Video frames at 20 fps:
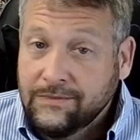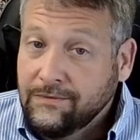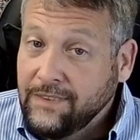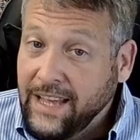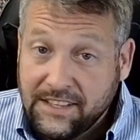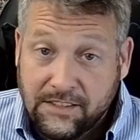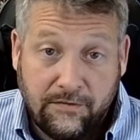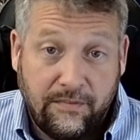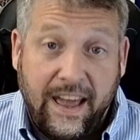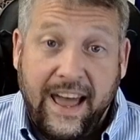
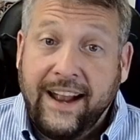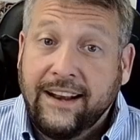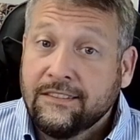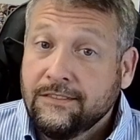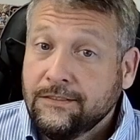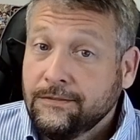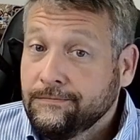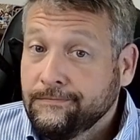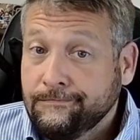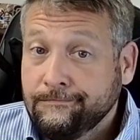That's fact.
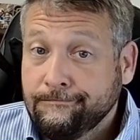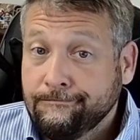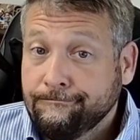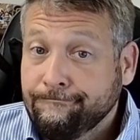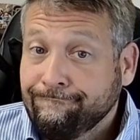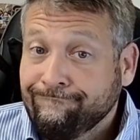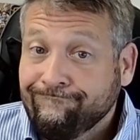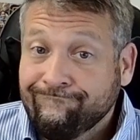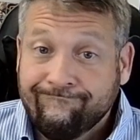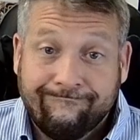
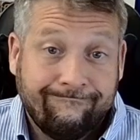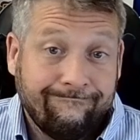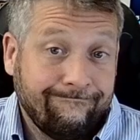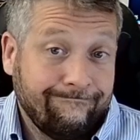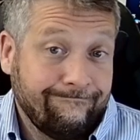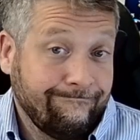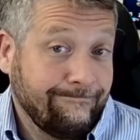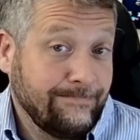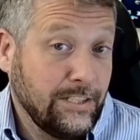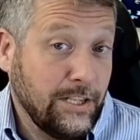
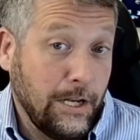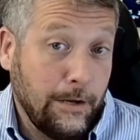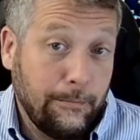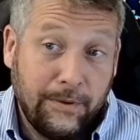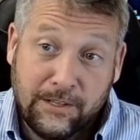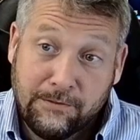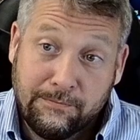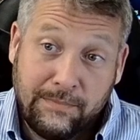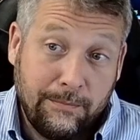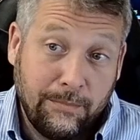It's going to
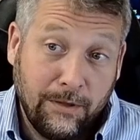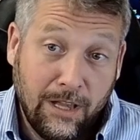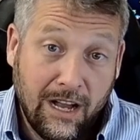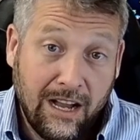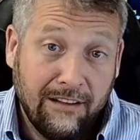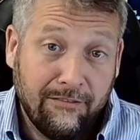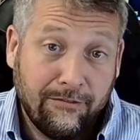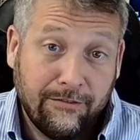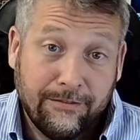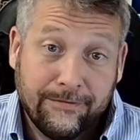piss people
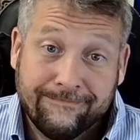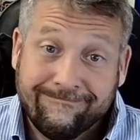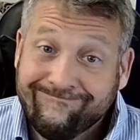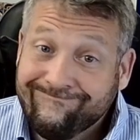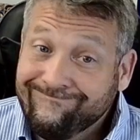off.